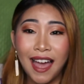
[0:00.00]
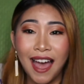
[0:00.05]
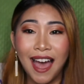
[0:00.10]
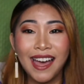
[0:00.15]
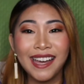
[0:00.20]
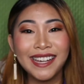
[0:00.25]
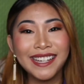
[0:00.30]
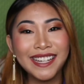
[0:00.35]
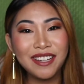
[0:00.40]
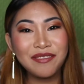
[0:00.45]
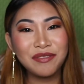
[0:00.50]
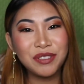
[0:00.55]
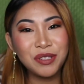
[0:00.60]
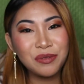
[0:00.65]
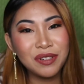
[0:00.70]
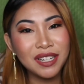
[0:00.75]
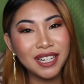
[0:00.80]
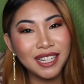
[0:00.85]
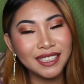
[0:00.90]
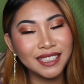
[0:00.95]
Hi
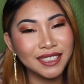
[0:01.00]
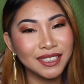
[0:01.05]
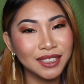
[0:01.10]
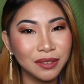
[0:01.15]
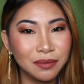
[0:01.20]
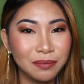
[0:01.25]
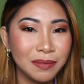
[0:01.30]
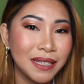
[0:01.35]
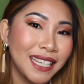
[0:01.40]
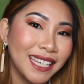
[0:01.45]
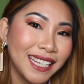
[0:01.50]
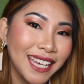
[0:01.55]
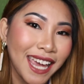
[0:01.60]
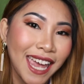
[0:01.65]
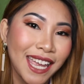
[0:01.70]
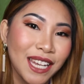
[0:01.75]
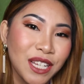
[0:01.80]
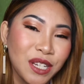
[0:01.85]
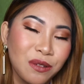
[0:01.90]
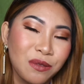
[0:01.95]
everyone, it's me
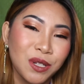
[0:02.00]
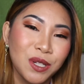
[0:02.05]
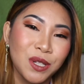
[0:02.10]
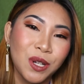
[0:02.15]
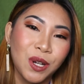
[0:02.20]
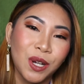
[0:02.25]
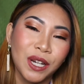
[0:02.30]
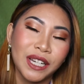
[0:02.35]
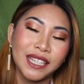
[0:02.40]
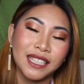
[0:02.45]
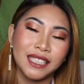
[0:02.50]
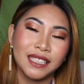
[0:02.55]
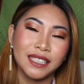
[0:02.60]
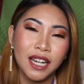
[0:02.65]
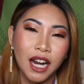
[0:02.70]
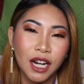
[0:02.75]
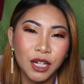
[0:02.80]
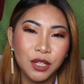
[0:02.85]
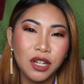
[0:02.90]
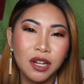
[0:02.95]
again, Jewell Joy
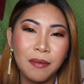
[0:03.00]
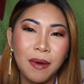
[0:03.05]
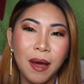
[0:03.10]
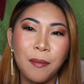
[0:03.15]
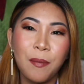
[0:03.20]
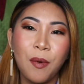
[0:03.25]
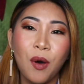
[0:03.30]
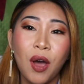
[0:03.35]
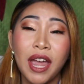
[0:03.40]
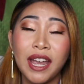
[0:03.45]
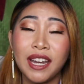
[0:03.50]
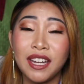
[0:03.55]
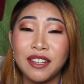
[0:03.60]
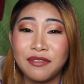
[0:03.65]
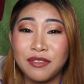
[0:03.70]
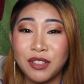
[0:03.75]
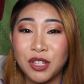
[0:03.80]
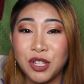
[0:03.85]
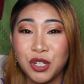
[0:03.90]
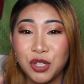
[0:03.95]
Gilliardo Abapo, and
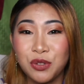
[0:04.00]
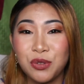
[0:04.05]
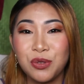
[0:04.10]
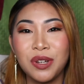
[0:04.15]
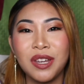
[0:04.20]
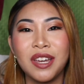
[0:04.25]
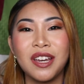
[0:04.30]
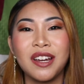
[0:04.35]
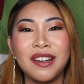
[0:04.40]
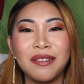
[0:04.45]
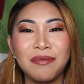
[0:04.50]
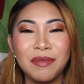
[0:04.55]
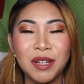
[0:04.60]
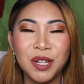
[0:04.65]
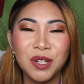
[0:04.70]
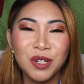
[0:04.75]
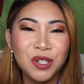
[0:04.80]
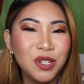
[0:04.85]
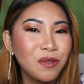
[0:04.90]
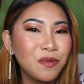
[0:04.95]
if you're new here in my
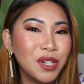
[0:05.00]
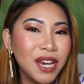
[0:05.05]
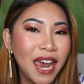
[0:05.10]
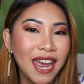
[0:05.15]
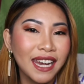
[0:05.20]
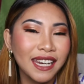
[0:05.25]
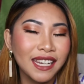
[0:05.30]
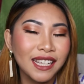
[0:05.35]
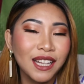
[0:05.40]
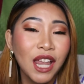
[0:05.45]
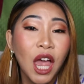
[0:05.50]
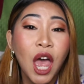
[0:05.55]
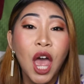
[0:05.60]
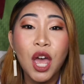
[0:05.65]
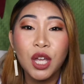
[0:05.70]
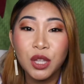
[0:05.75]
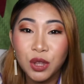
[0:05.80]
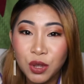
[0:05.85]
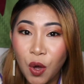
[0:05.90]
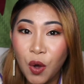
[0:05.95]
YouTube channel,
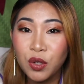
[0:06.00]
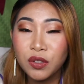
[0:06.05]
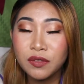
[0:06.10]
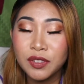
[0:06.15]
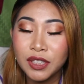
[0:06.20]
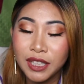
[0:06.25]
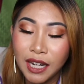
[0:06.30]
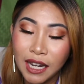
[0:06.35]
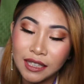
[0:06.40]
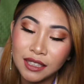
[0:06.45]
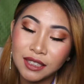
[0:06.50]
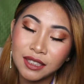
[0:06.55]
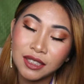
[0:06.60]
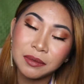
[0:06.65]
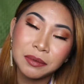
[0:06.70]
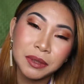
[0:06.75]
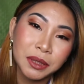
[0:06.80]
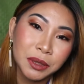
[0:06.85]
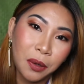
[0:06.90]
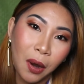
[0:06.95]
don't forget to
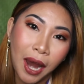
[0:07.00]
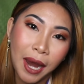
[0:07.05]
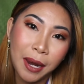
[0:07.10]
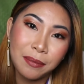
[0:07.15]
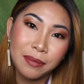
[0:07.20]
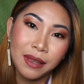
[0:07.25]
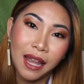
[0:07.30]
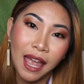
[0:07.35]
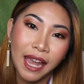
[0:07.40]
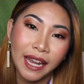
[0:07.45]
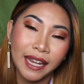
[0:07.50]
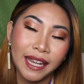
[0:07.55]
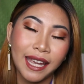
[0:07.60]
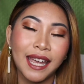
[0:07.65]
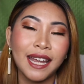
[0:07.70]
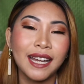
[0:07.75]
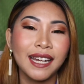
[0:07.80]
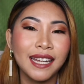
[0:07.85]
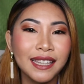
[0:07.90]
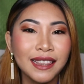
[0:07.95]
subscribe, like,
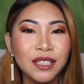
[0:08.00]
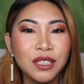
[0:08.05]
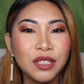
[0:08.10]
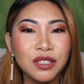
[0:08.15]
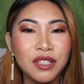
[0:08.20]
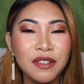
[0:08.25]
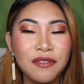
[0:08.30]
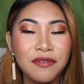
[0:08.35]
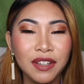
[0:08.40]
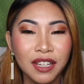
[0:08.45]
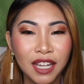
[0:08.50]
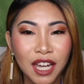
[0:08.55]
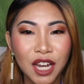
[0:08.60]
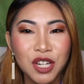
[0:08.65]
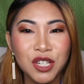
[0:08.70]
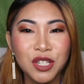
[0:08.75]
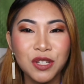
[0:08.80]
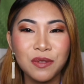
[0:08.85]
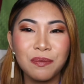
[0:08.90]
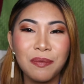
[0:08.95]
and hit the
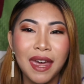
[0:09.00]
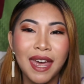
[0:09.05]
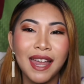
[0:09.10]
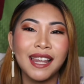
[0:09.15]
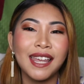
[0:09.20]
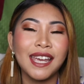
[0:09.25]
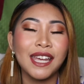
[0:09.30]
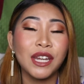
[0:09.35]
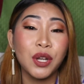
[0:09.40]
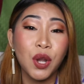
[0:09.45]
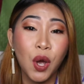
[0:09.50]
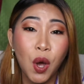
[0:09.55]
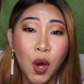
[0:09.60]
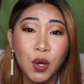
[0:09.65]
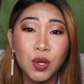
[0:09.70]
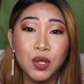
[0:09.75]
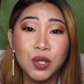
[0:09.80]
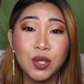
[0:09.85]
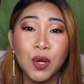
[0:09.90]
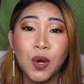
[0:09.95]
notification bell, and
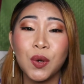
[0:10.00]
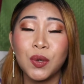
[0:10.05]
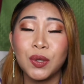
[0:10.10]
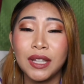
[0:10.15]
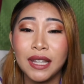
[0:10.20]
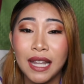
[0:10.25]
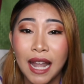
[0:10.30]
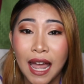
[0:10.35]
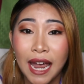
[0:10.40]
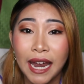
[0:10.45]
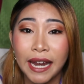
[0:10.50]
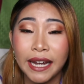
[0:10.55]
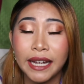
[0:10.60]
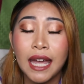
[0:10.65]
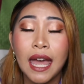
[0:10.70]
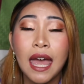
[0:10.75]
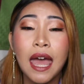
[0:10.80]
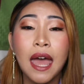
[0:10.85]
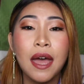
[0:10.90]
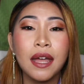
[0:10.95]
also like
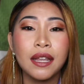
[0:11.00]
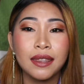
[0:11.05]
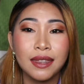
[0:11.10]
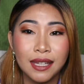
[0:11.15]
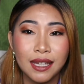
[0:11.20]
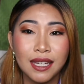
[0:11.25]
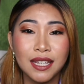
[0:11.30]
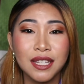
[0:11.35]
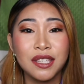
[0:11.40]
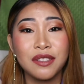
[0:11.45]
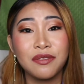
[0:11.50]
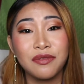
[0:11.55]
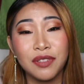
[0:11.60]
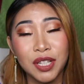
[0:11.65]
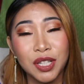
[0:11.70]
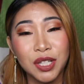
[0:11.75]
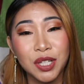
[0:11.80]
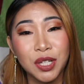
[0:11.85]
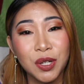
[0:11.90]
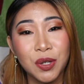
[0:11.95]
this
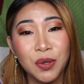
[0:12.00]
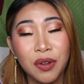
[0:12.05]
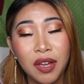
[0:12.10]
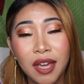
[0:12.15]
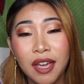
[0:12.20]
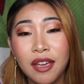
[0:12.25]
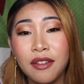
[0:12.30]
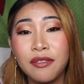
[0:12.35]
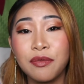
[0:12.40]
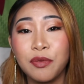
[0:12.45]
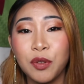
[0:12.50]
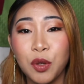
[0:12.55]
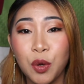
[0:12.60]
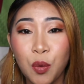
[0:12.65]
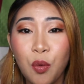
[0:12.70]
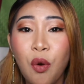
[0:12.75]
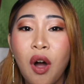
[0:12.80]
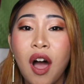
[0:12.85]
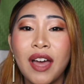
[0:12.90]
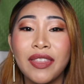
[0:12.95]
video if you
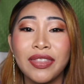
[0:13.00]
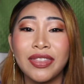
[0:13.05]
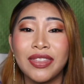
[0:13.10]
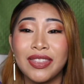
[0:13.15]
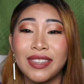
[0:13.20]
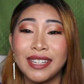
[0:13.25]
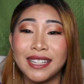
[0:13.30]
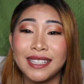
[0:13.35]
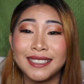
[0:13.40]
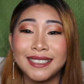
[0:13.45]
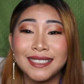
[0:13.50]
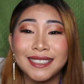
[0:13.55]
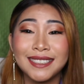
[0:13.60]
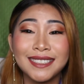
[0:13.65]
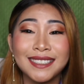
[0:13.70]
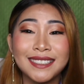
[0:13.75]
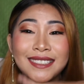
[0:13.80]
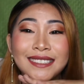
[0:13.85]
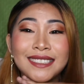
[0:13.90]
want this